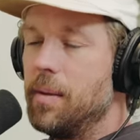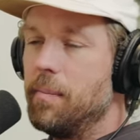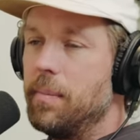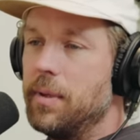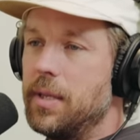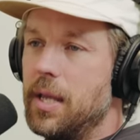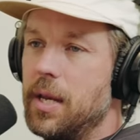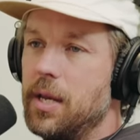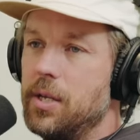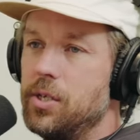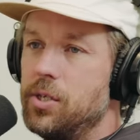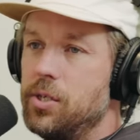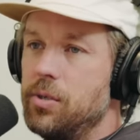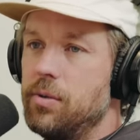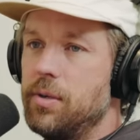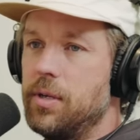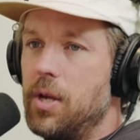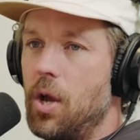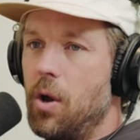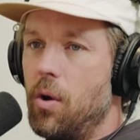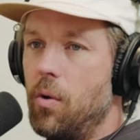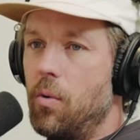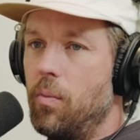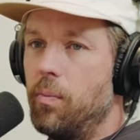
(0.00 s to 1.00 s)
But then as you
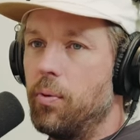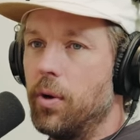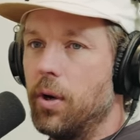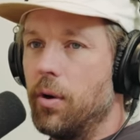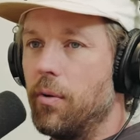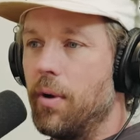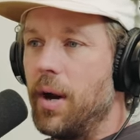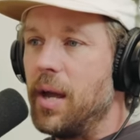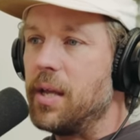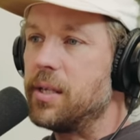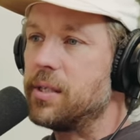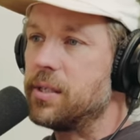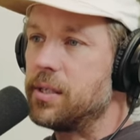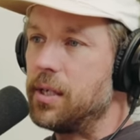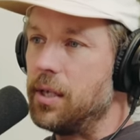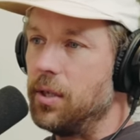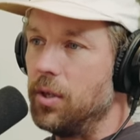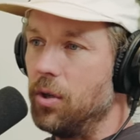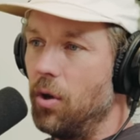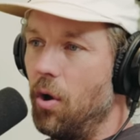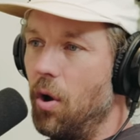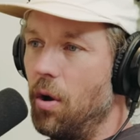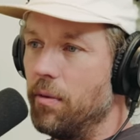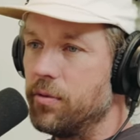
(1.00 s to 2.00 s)
go progress
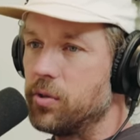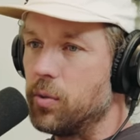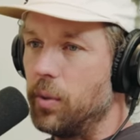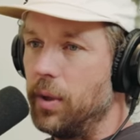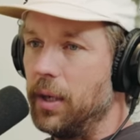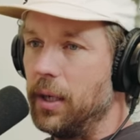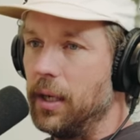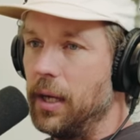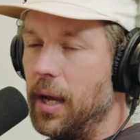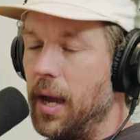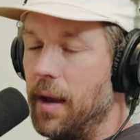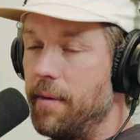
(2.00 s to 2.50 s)
in the golf swing,